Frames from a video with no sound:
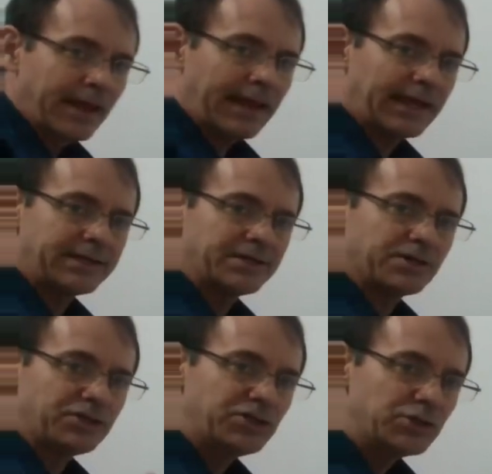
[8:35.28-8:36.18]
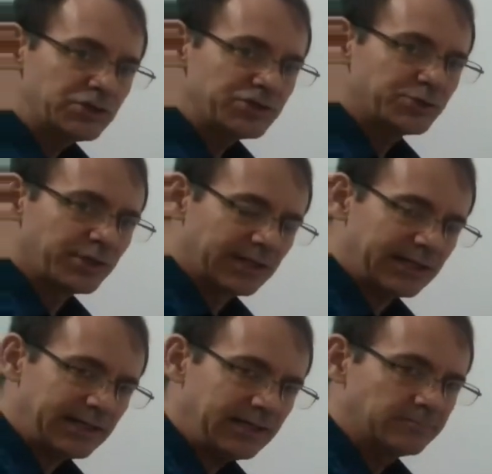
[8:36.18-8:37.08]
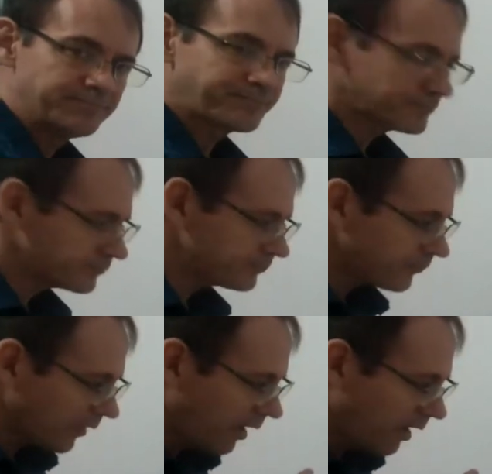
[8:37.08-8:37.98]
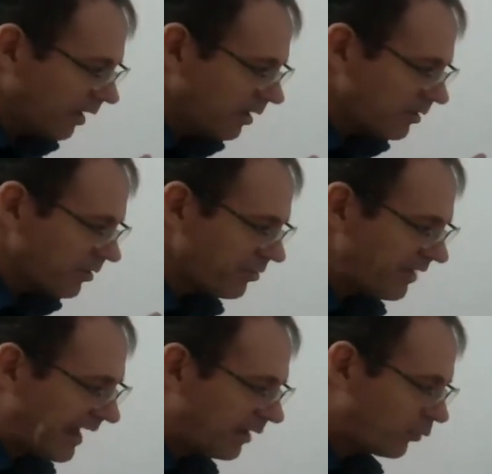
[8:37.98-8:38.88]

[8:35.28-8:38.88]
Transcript: And usually, that